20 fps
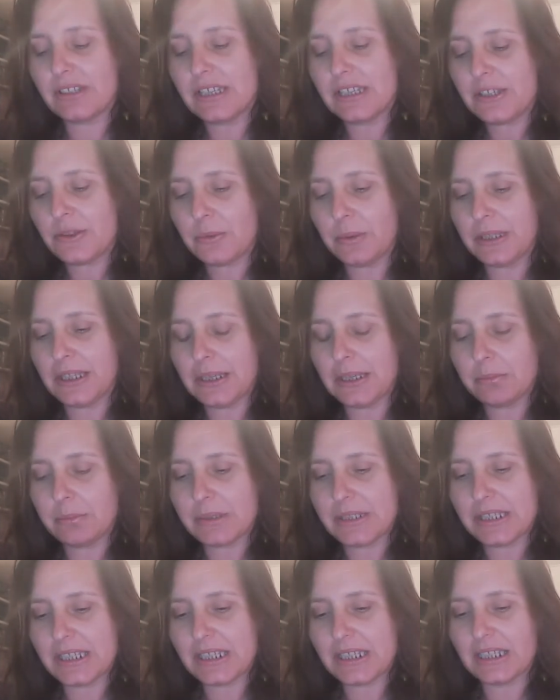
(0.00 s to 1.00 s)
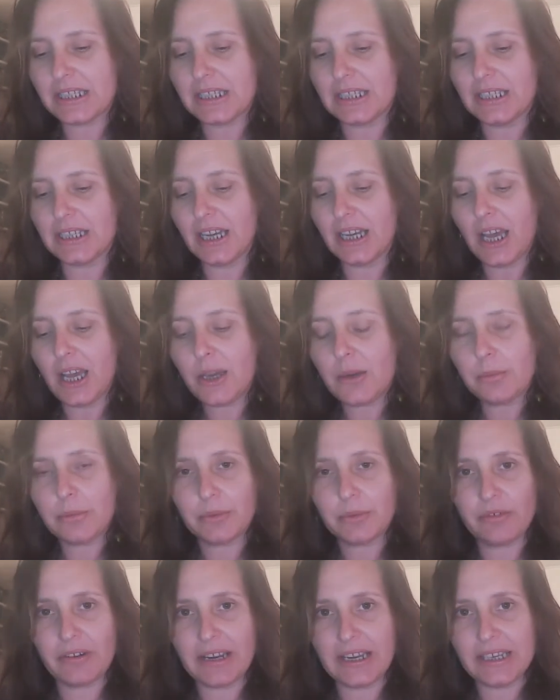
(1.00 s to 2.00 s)
This week in particular,
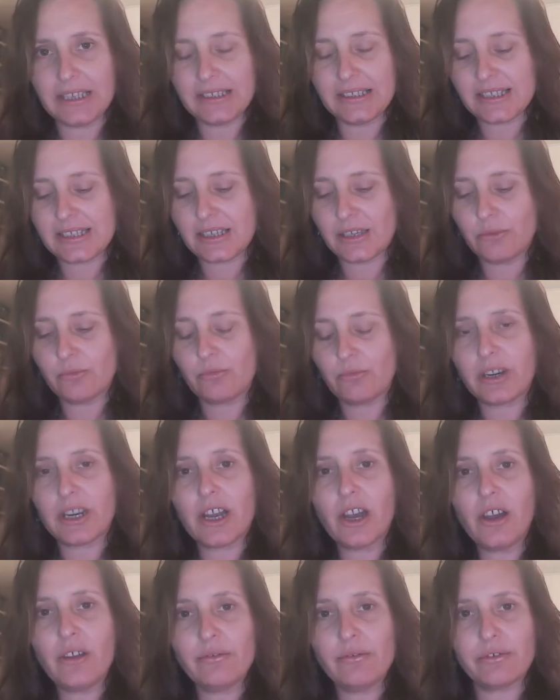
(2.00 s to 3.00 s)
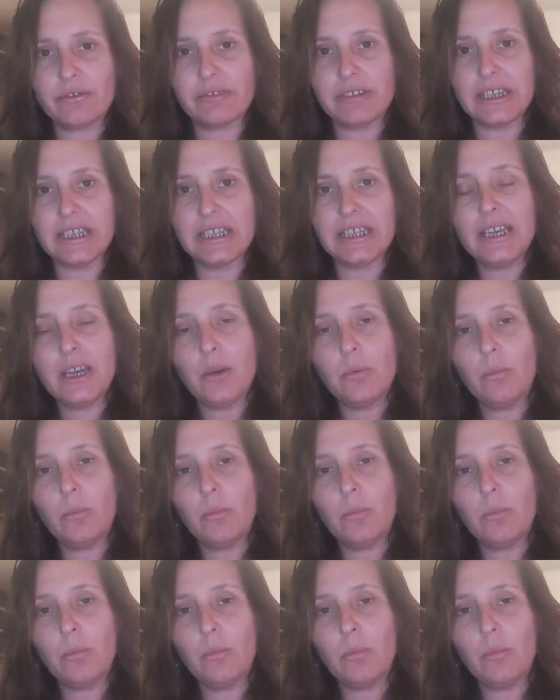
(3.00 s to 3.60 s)
upgrades, recovery.